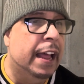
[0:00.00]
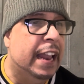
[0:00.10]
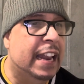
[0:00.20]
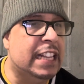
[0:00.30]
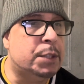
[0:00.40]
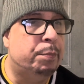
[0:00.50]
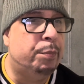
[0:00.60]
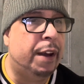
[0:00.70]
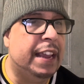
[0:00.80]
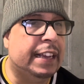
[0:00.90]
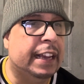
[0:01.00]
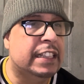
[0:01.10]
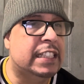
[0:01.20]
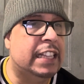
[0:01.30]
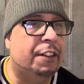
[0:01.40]
Let's break
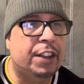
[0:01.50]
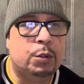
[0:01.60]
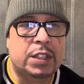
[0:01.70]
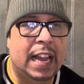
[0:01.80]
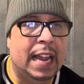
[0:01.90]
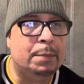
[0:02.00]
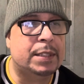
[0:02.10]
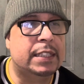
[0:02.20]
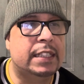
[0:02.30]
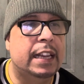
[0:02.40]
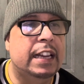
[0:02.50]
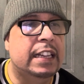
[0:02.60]
stereotypes,